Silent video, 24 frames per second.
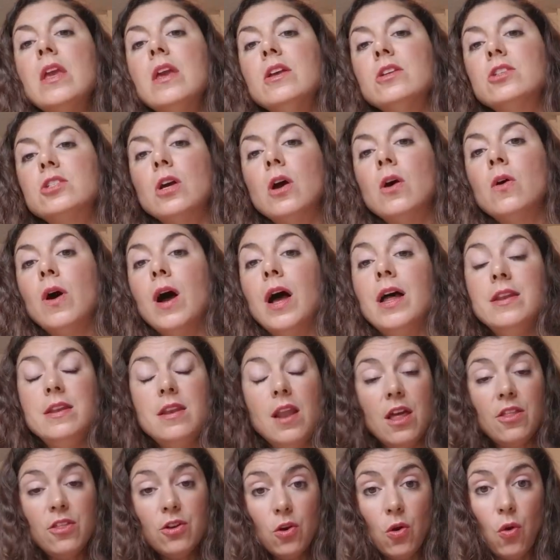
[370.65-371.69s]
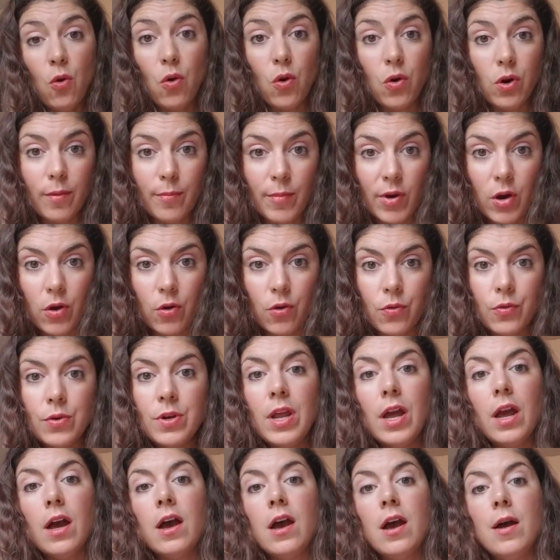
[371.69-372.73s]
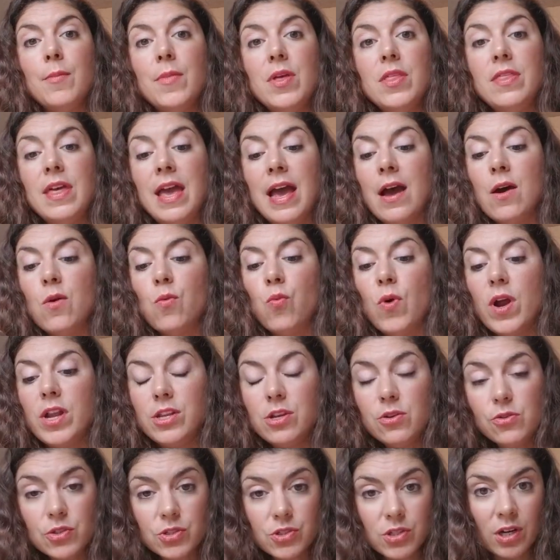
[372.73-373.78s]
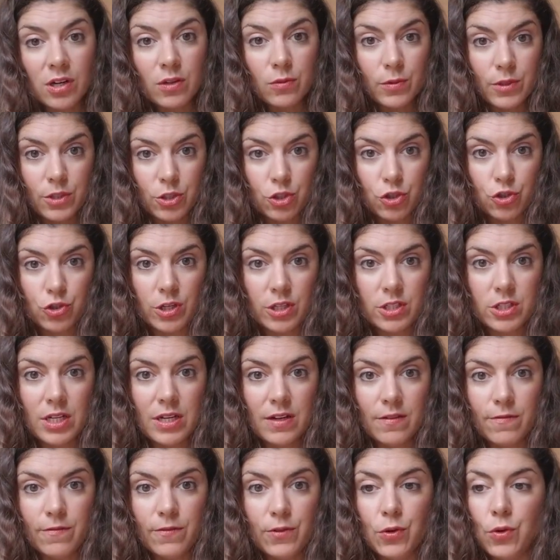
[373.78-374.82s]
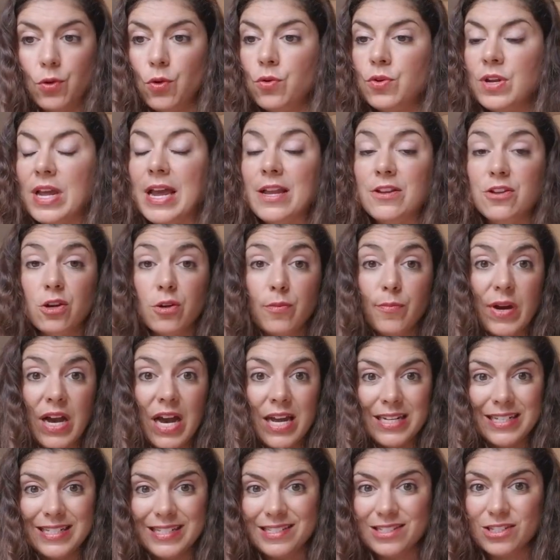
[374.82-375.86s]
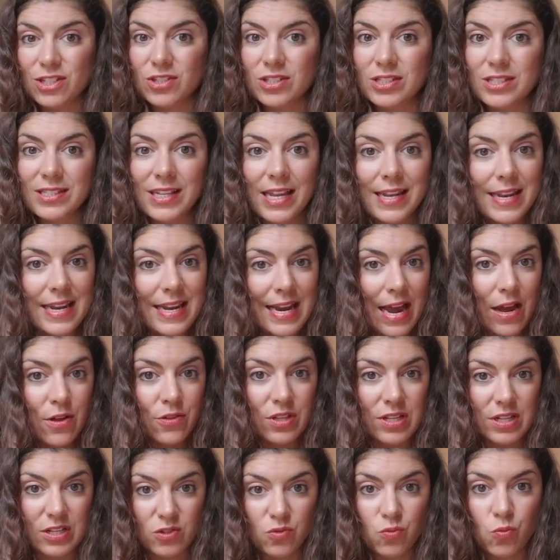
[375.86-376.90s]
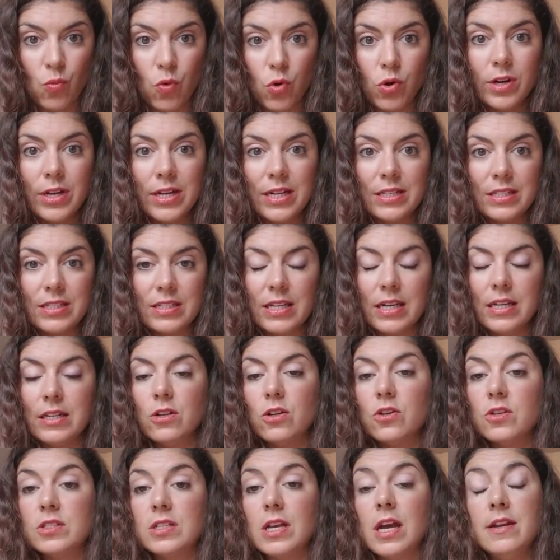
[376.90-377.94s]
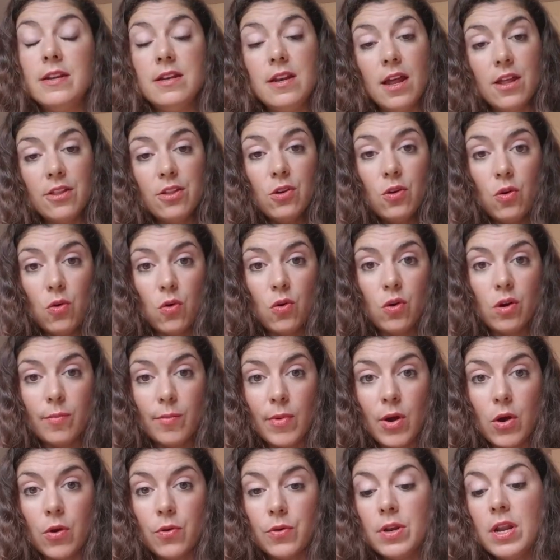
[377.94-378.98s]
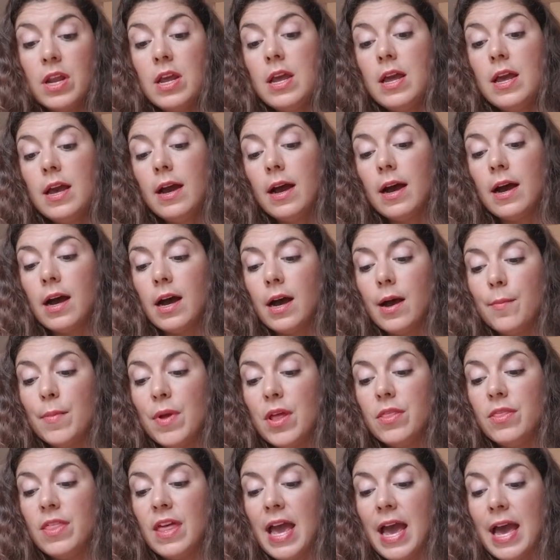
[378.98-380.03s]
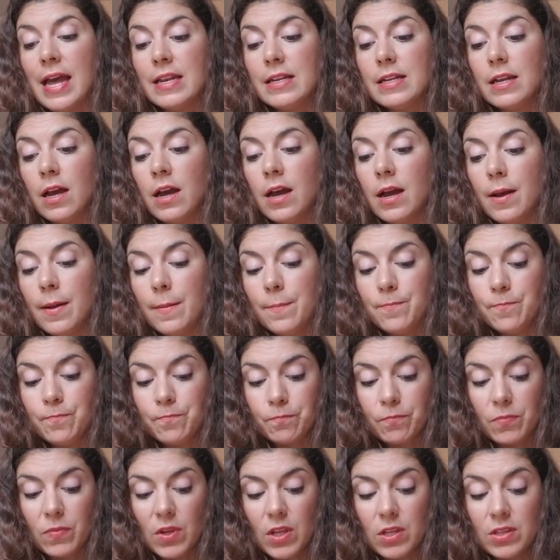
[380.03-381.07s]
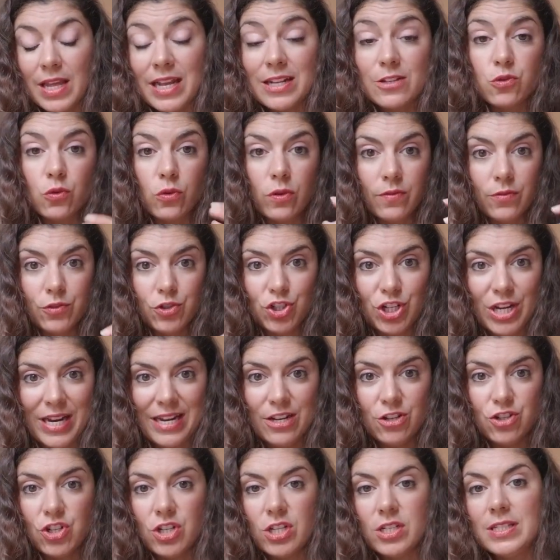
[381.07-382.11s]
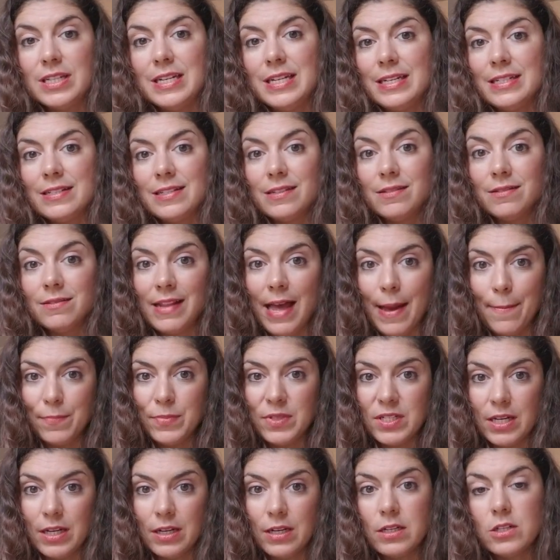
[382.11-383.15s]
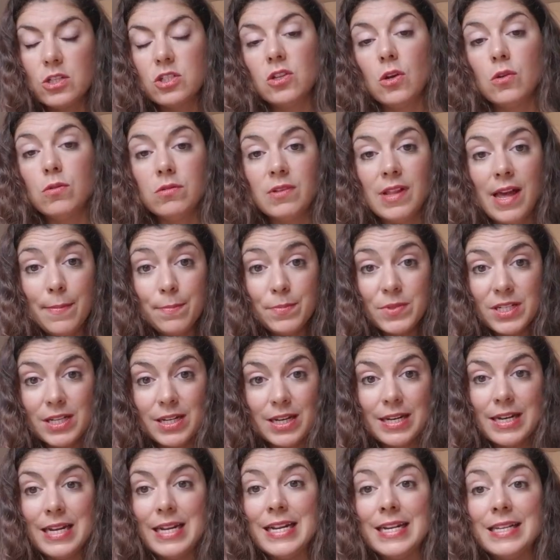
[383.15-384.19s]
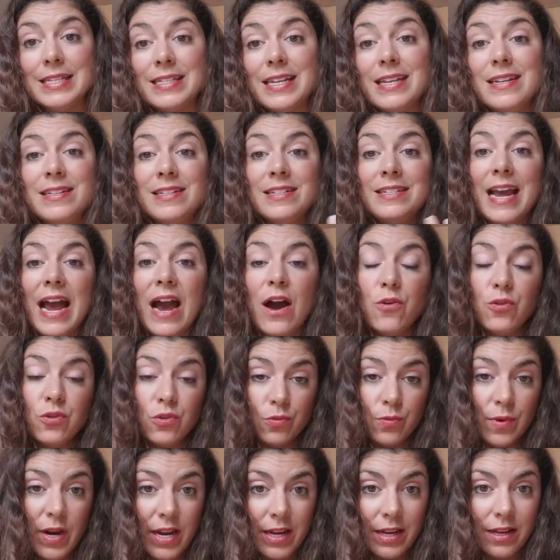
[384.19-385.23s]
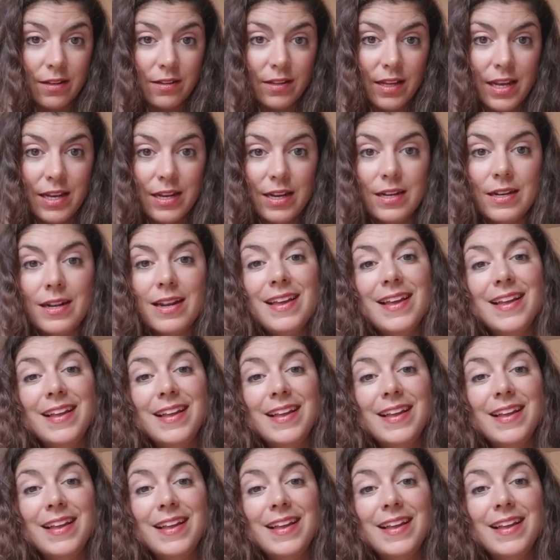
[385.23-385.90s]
So, another hormone um, that when you start restricting food and your body starts sending out these warning signals, another hormone um, that um, that sort of changes is leptin. So leptin is downregulated.